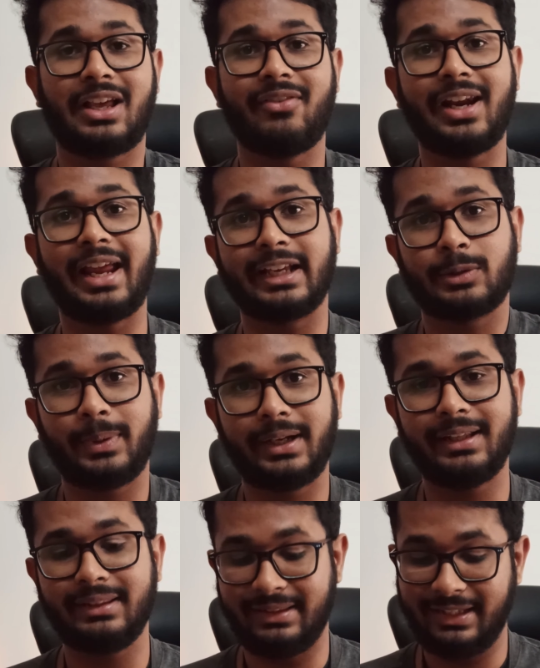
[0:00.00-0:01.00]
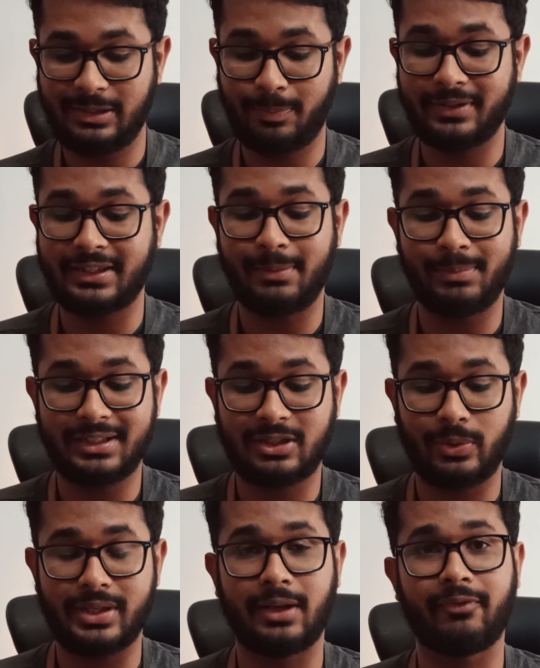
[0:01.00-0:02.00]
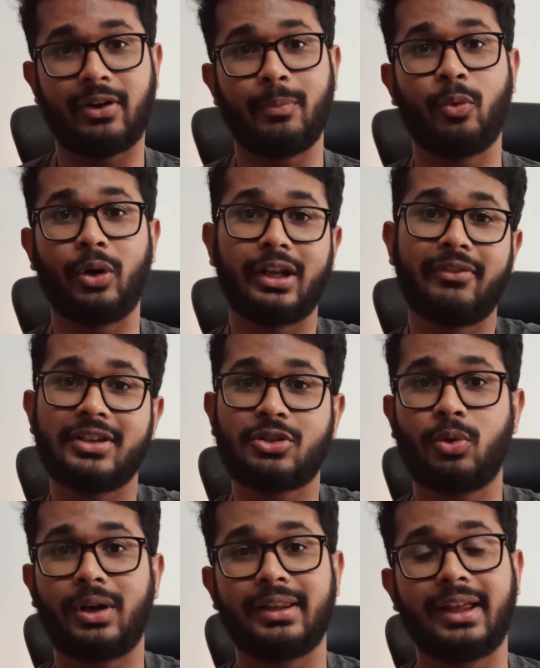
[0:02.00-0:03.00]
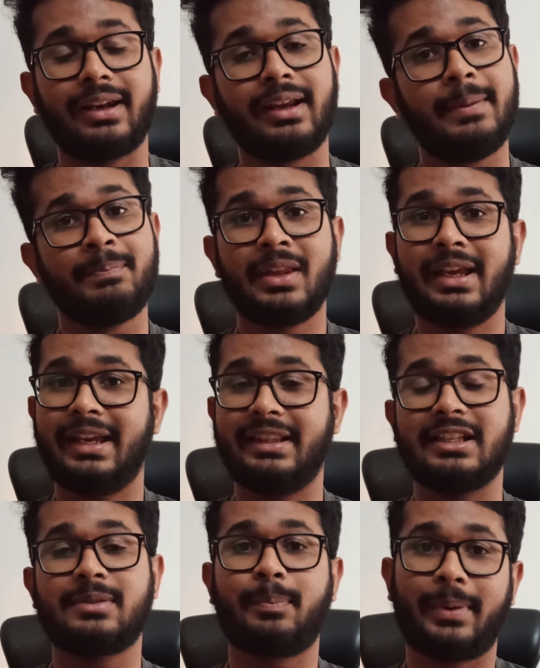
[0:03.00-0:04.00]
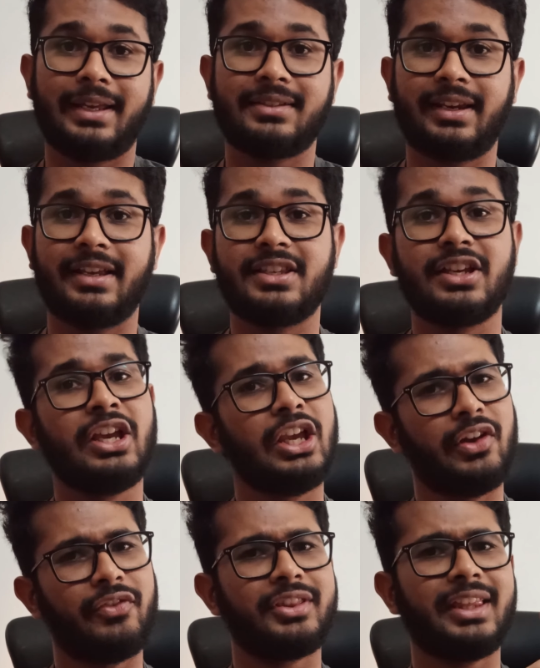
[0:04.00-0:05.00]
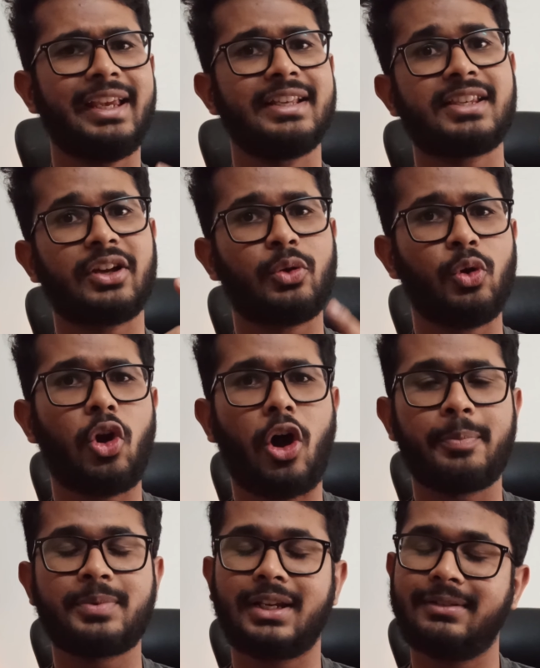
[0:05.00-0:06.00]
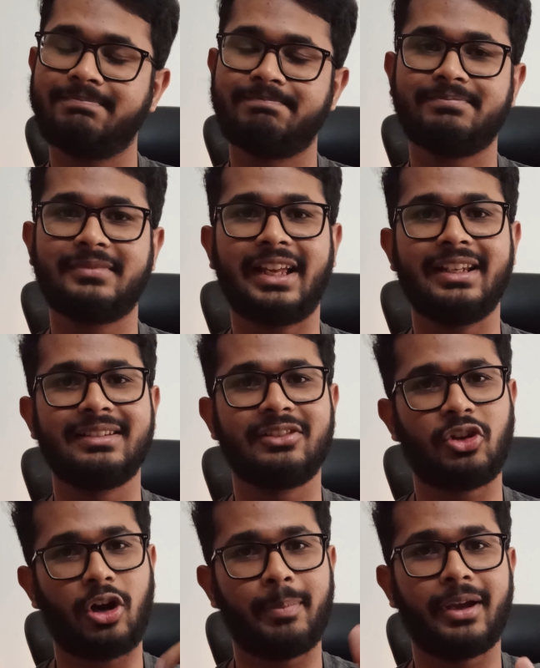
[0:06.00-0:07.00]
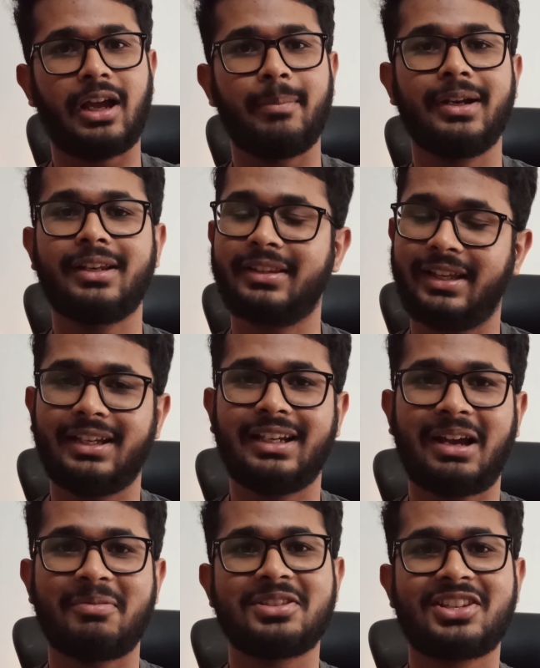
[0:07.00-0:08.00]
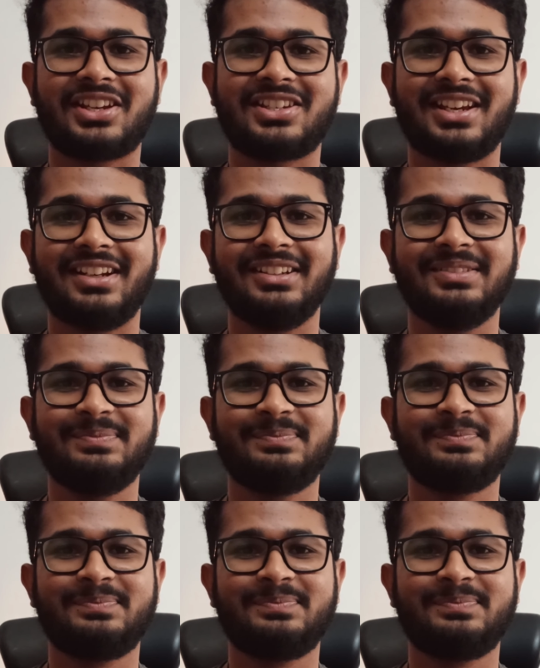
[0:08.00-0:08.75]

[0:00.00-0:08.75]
never expecting this seamless switching from one device to another in this price range. If you think it's a cool option, then drop a comment in the comment section.